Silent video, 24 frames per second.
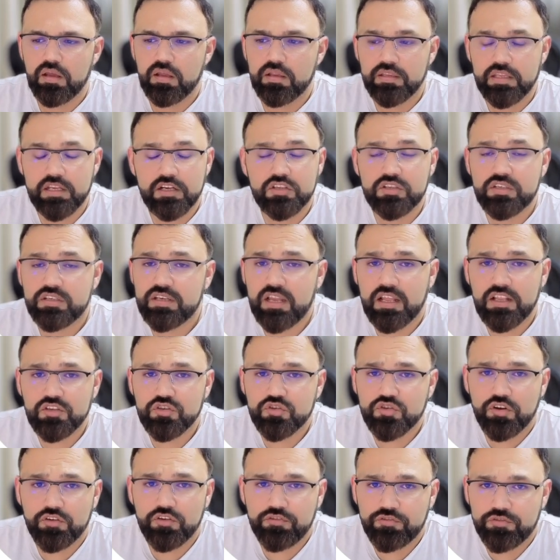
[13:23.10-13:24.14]
There's
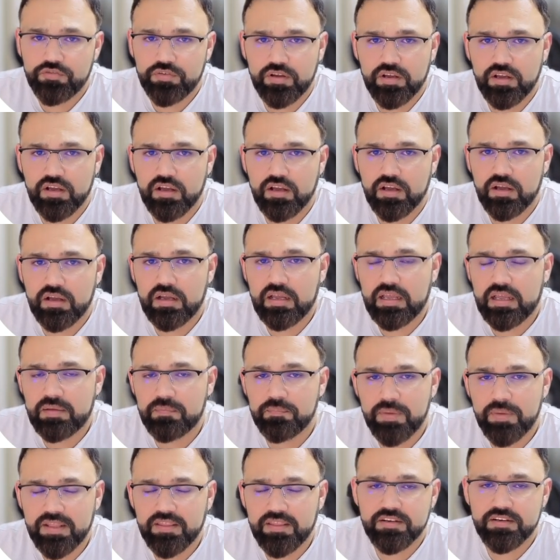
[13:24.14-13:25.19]
tons of
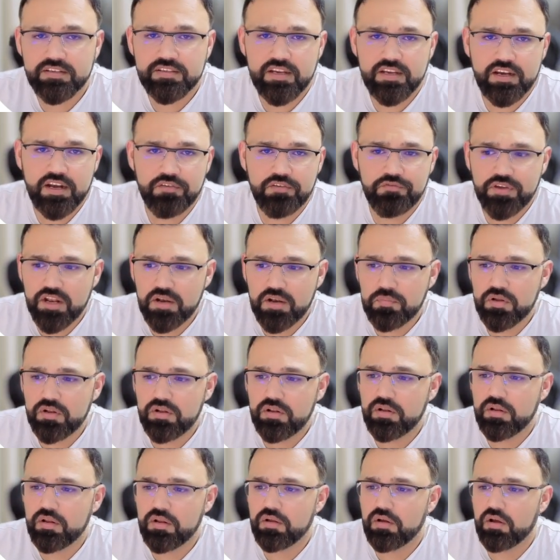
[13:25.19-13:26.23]
methods that are
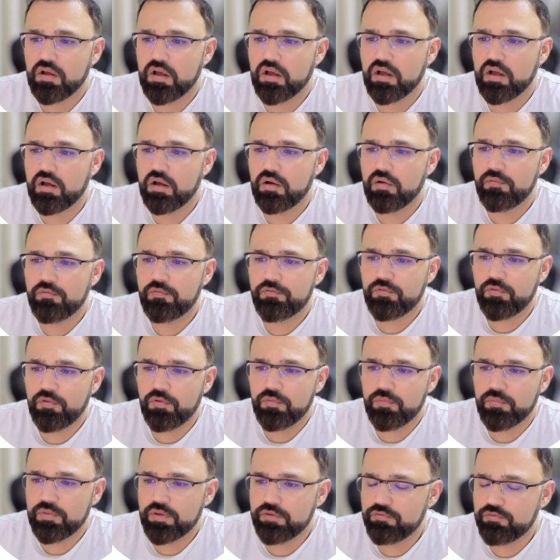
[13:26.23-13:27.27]
available
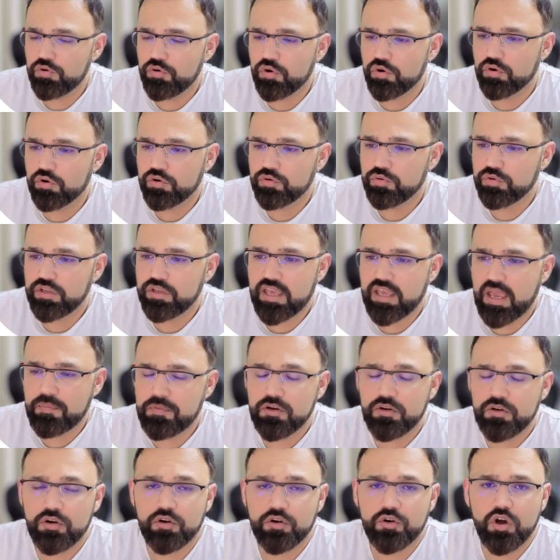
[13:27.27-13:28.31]
if you go to the
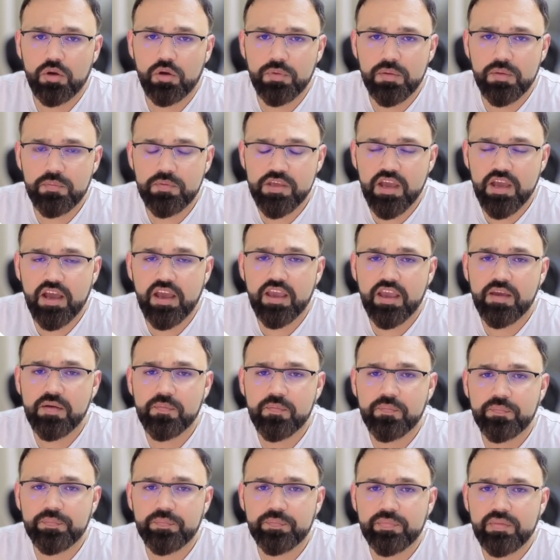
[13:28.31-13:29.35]
capital.com API,
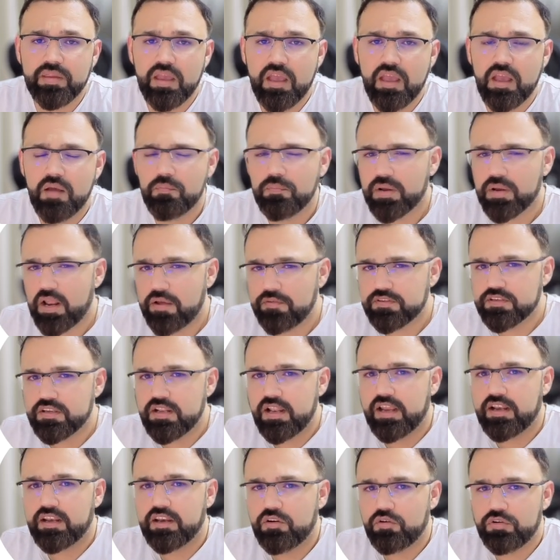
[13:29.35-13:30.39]
but I've
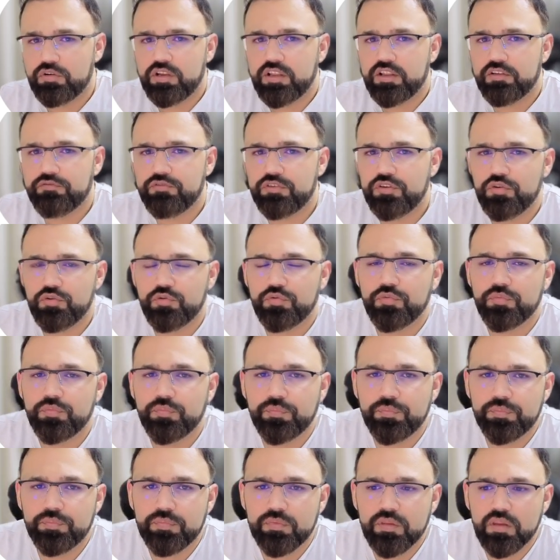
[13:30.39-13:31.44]
selected only the few
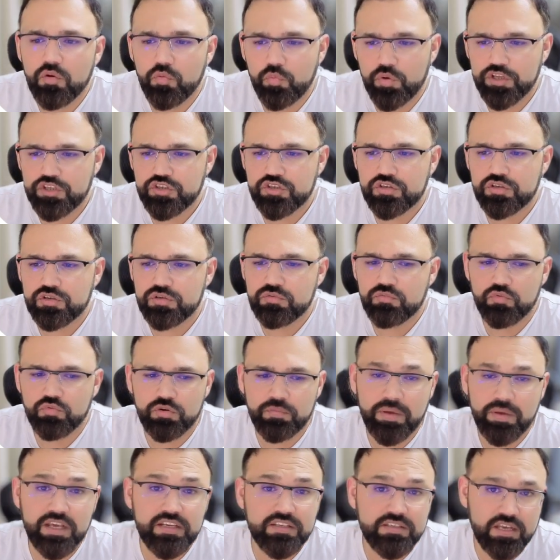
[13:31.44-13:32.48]
which would
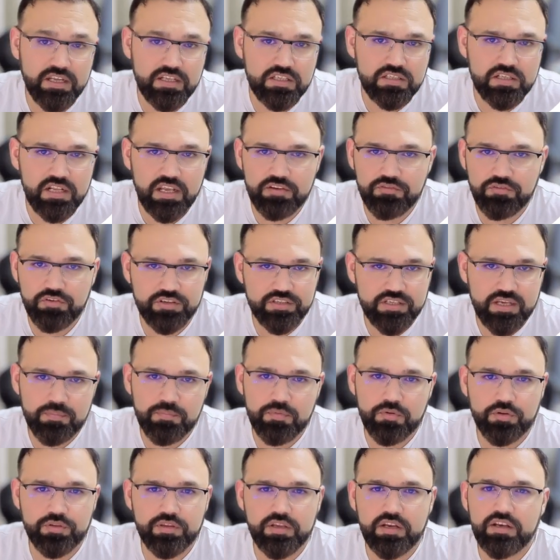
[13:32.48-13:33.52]
make sense, like for
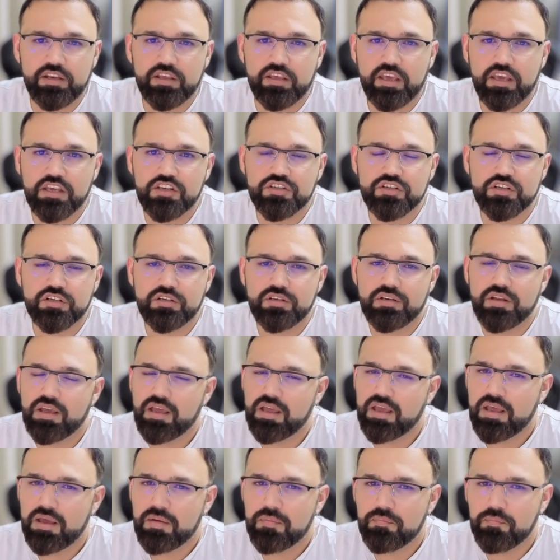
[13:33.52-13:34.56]
example, authentication,
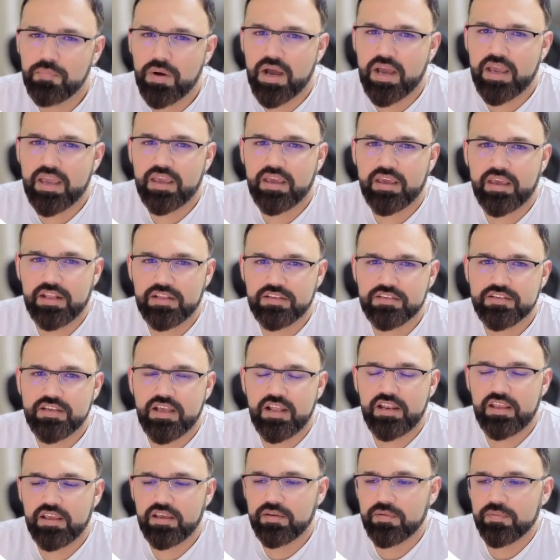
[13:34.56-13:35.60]
buying and
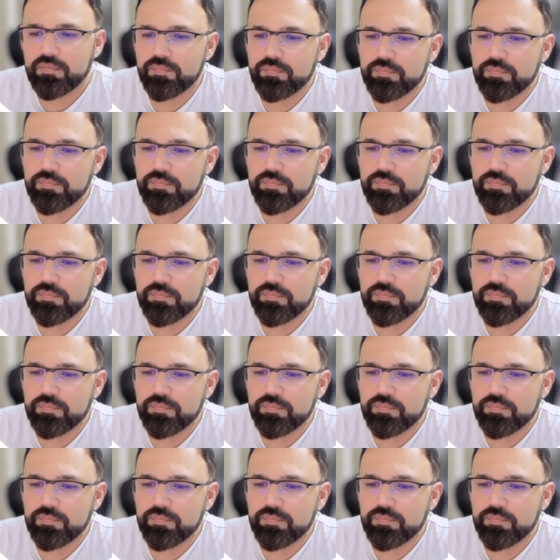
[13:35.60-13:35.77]
selling.